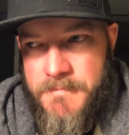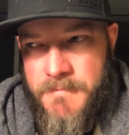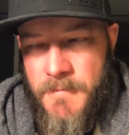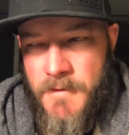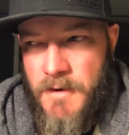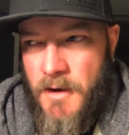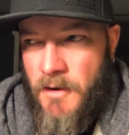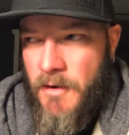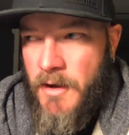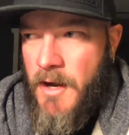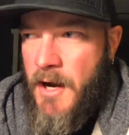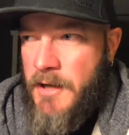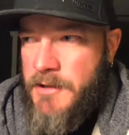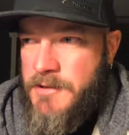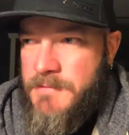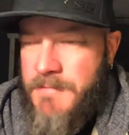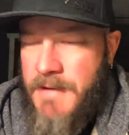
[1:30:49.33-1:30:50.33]
oh
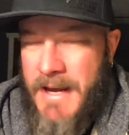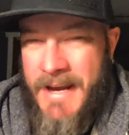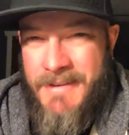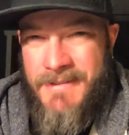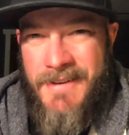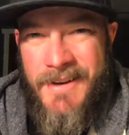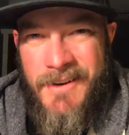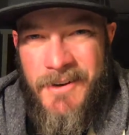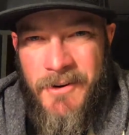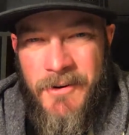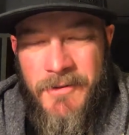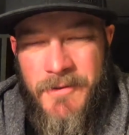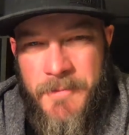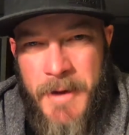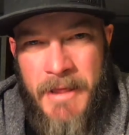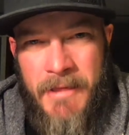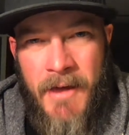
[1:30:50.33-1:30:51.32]
gosh, 18
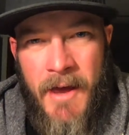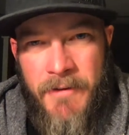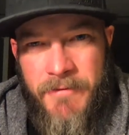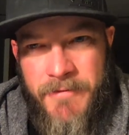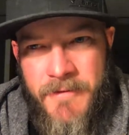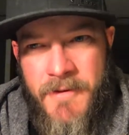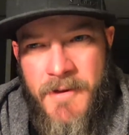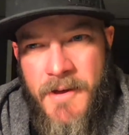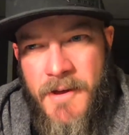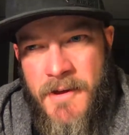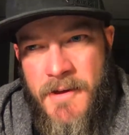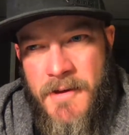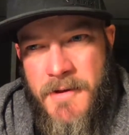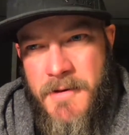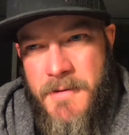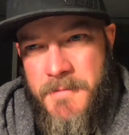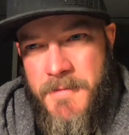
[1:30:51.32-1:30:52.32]
years of my life
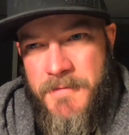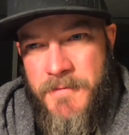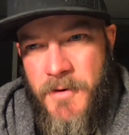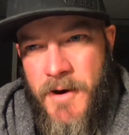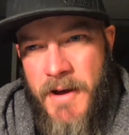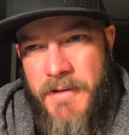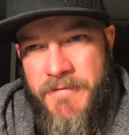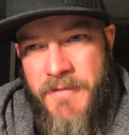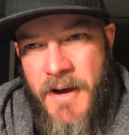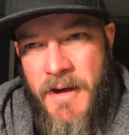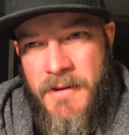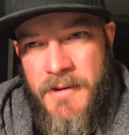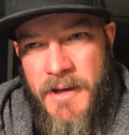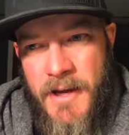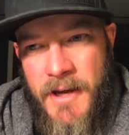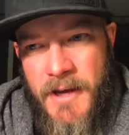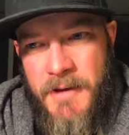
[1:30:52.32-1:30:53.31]
before I
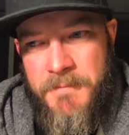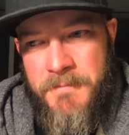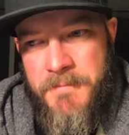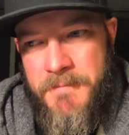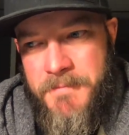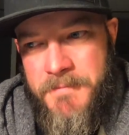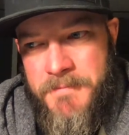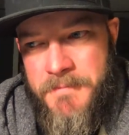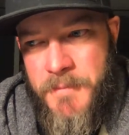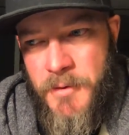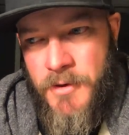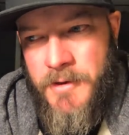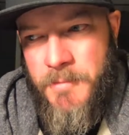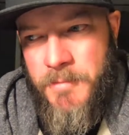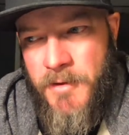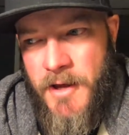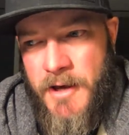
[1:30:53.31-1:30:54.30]
finally
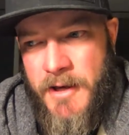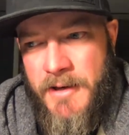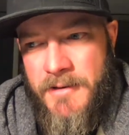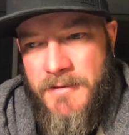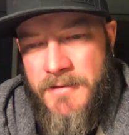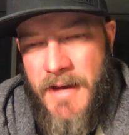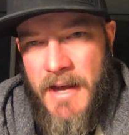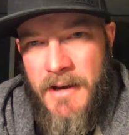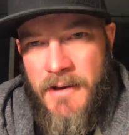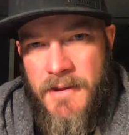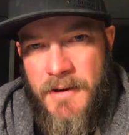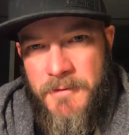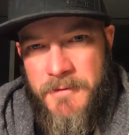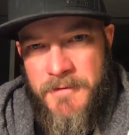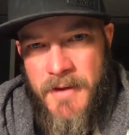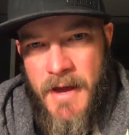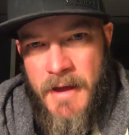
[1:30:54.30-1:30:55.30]
pulled the plug and decided that
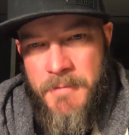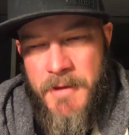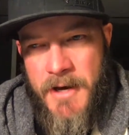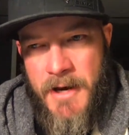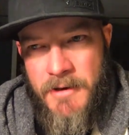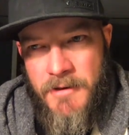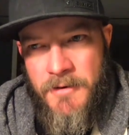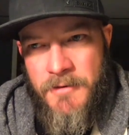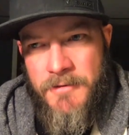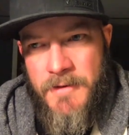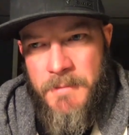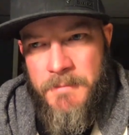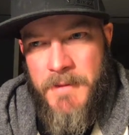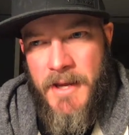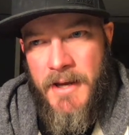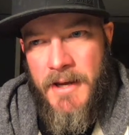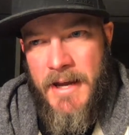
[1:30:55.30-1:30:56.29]
it was time that I do
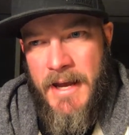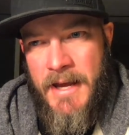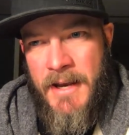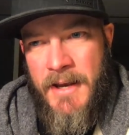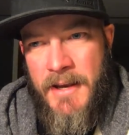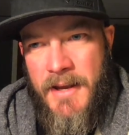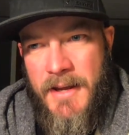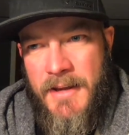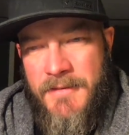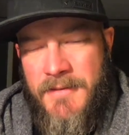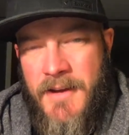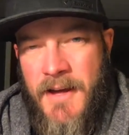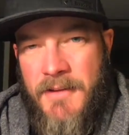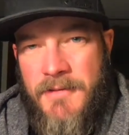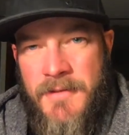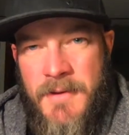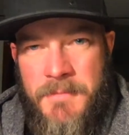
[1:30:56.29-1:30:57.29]
something. And it's
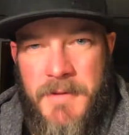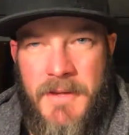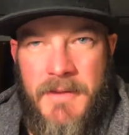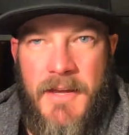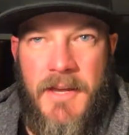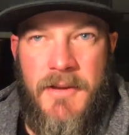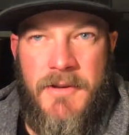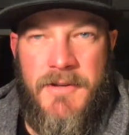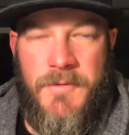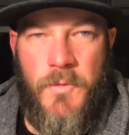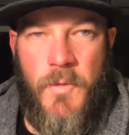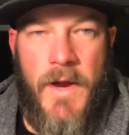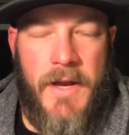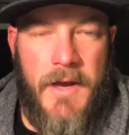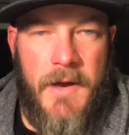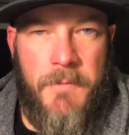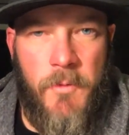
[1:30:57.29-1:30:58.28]
not something that you just
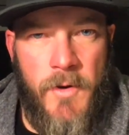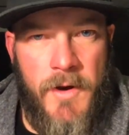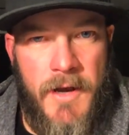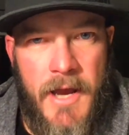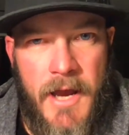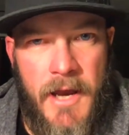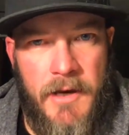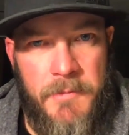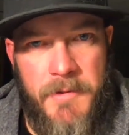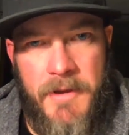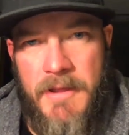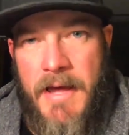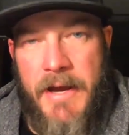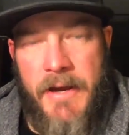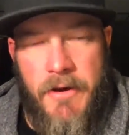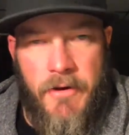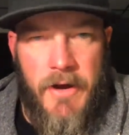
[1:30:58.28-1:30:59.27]
wake up one day and you be
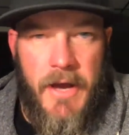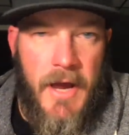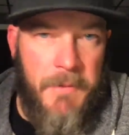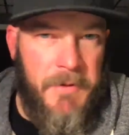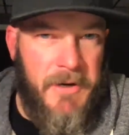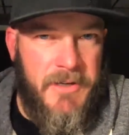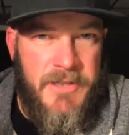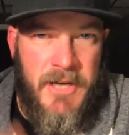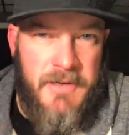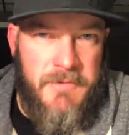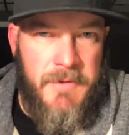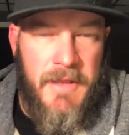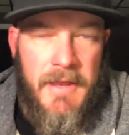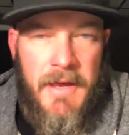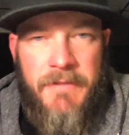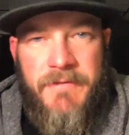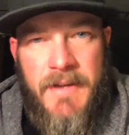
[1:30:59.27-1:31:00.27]
like, okay, I'm going to change my
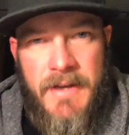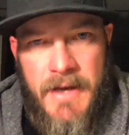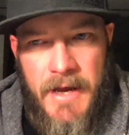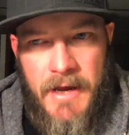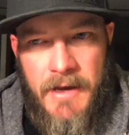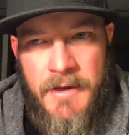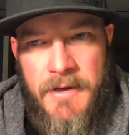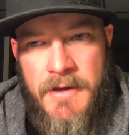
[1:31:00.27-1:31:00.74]
life today.